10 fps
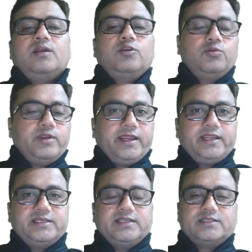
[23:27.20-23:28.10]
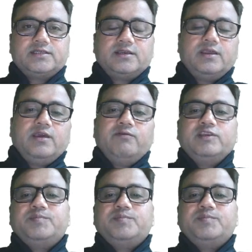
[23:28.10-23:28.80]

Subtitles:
to negligence, which